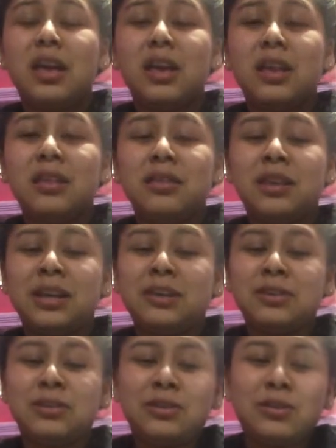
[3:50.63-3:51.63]
and
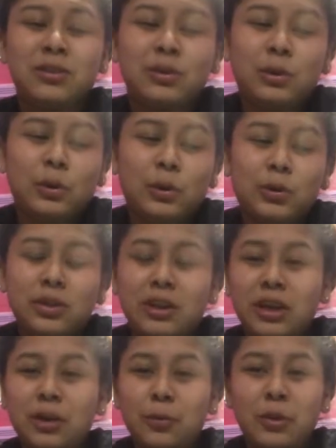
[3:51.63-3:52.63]
that's the whole
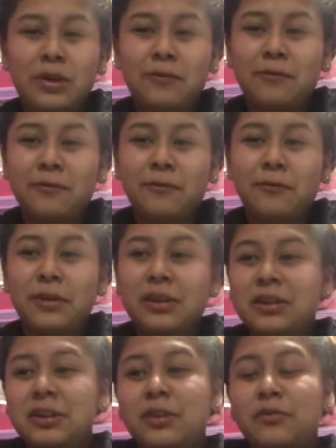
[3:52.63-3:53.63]
thing we fell
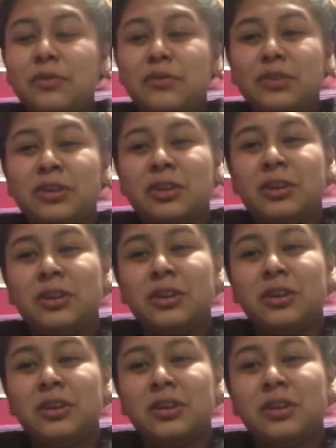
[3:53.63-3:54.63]
in love with each
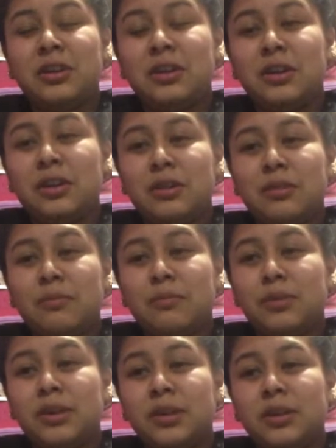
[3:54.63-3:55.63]
other
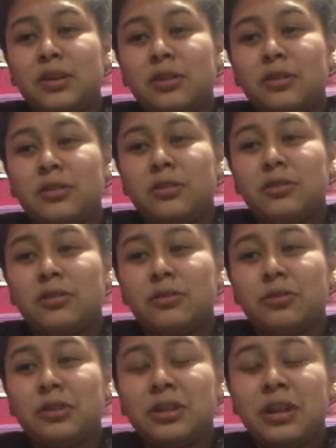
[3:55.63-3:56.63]
but
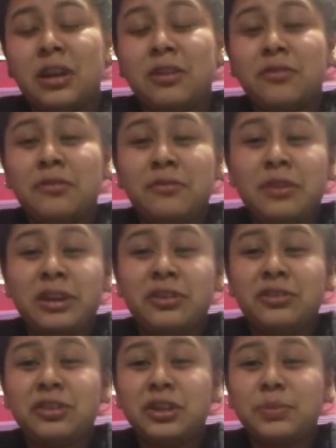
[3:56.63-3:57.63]
towards the end of the
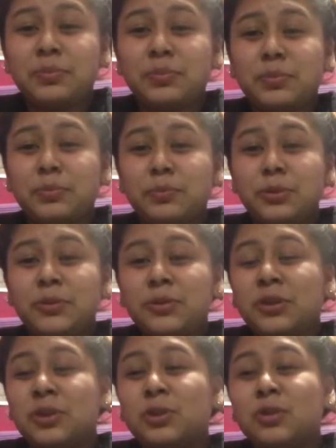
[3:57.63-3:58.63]
relationship we were
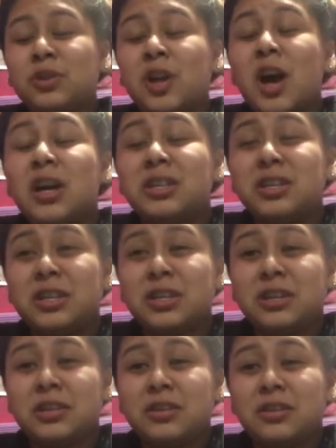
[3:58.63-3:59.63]
so toxic